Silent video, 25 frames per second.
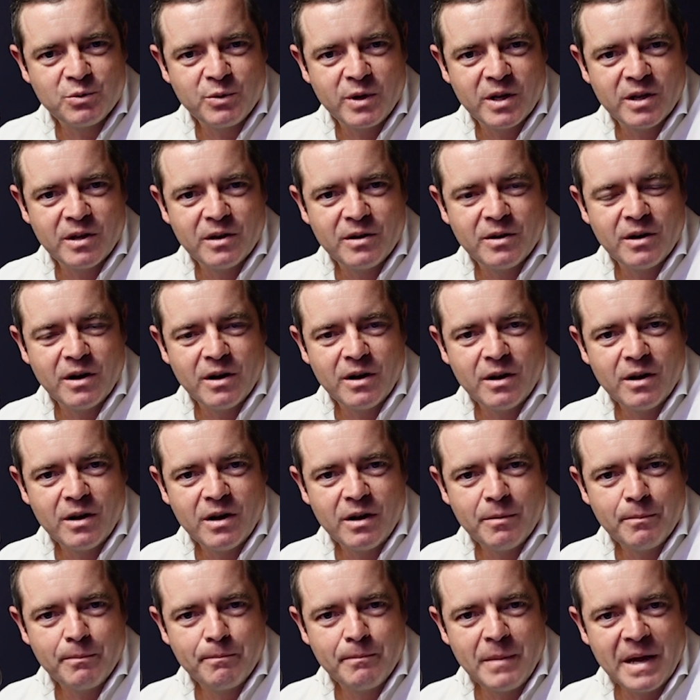Whelan,
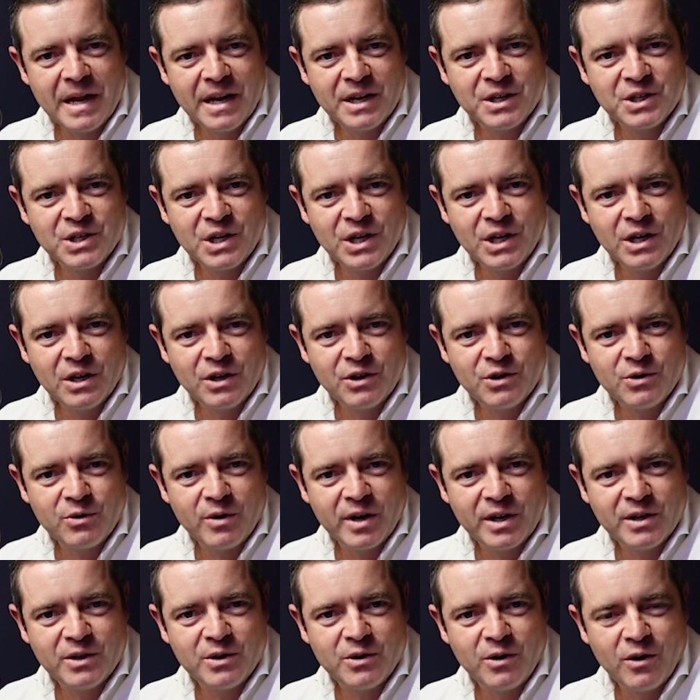Managing
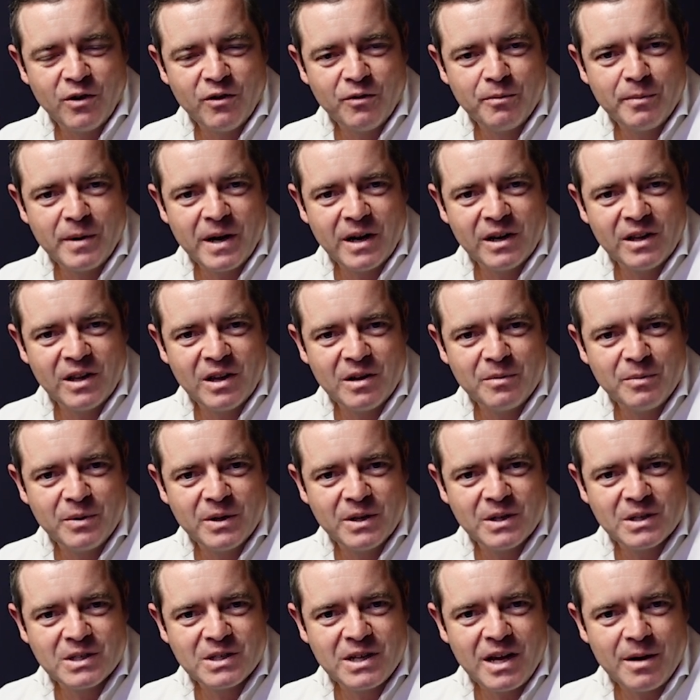Director of Barclay
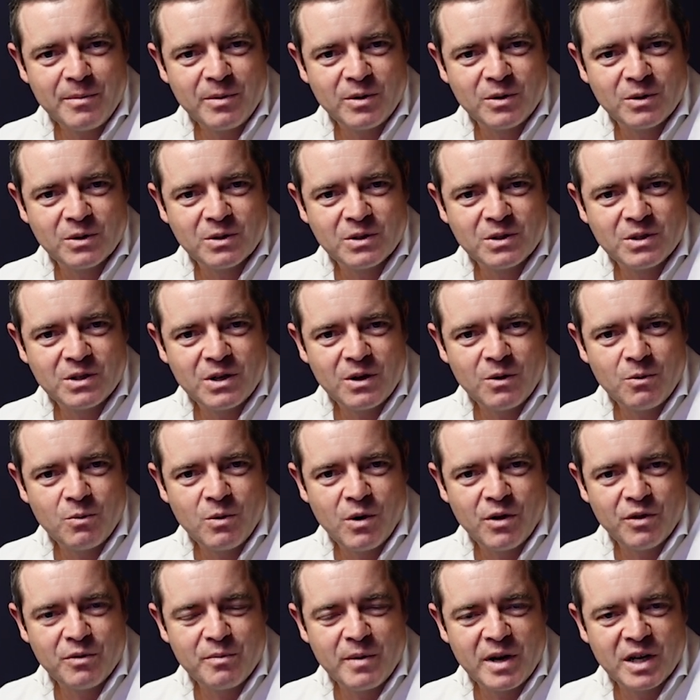Pearce Capital's
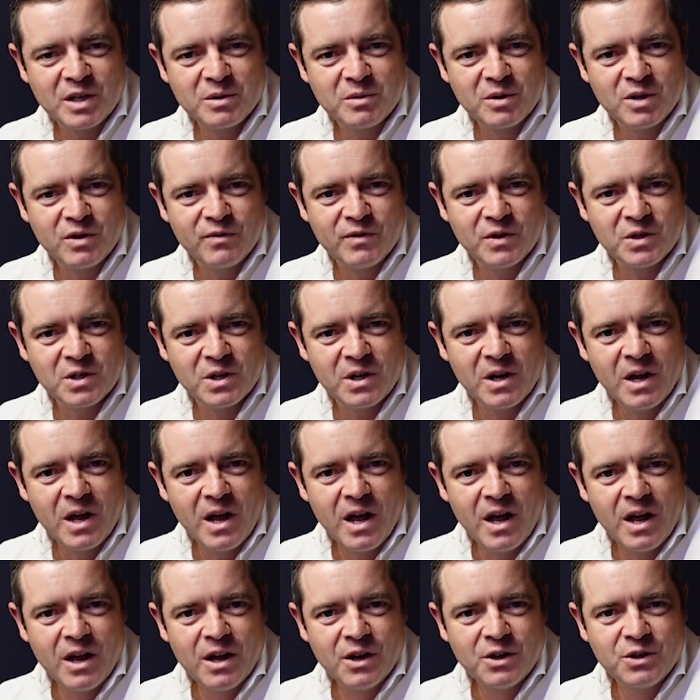Wealth Management Division,
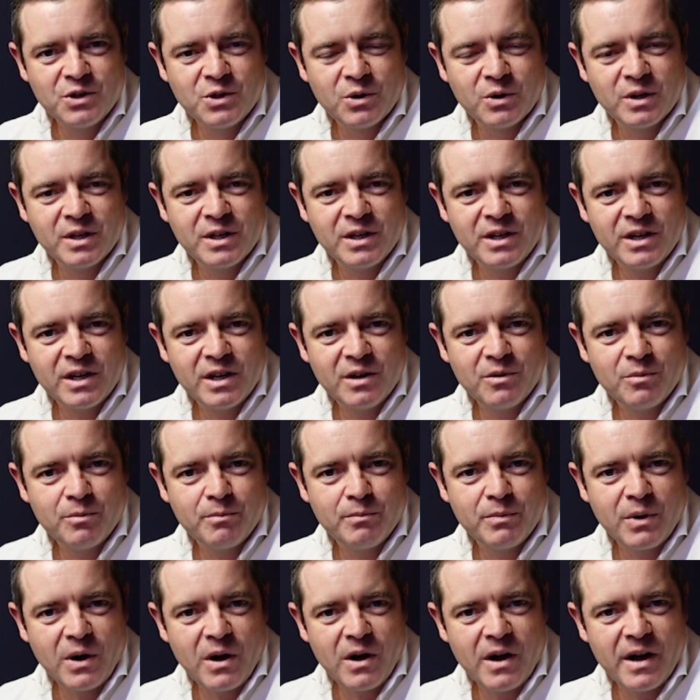joined here
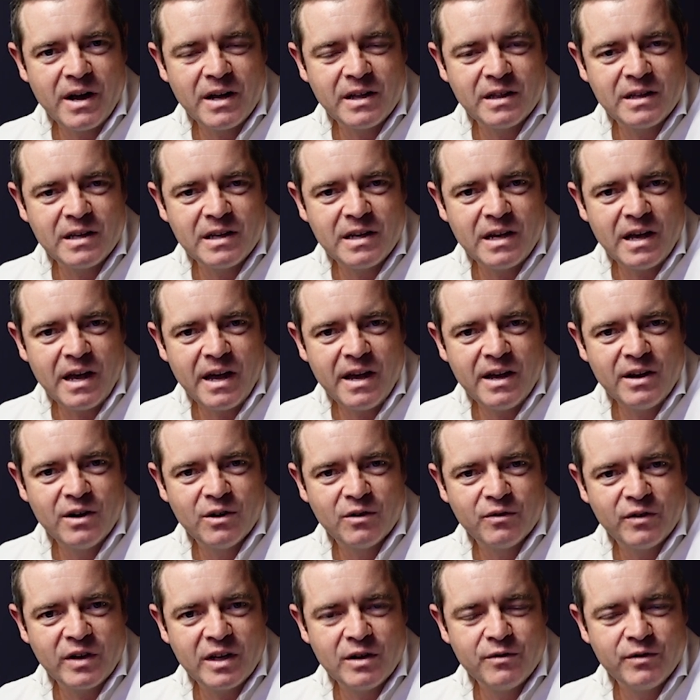by the head
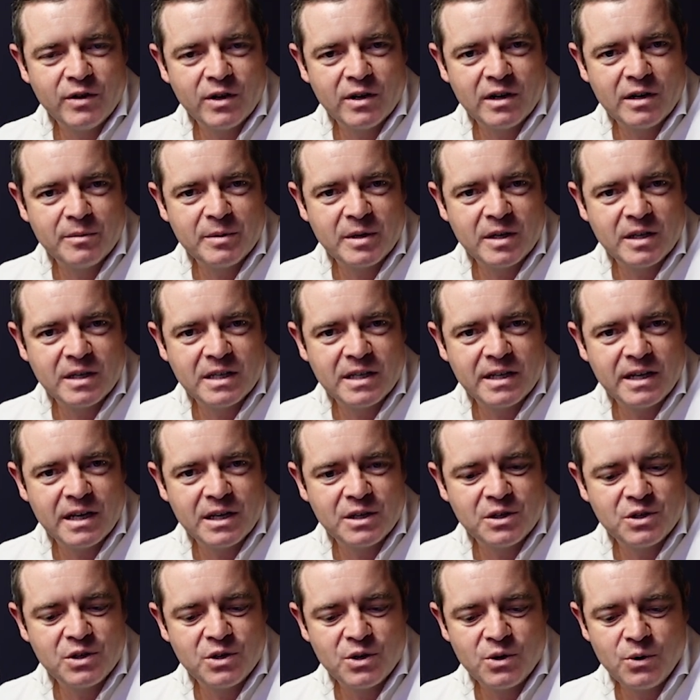of Invion Limited,
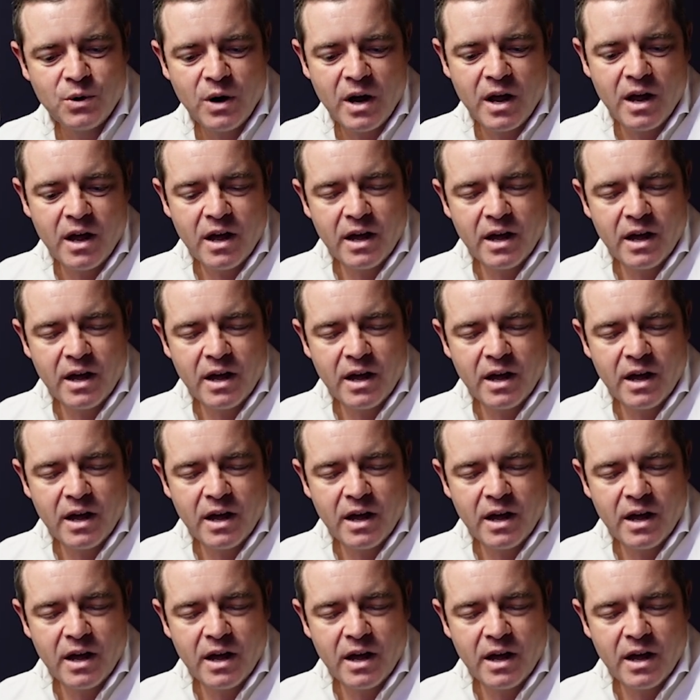Thian Chew.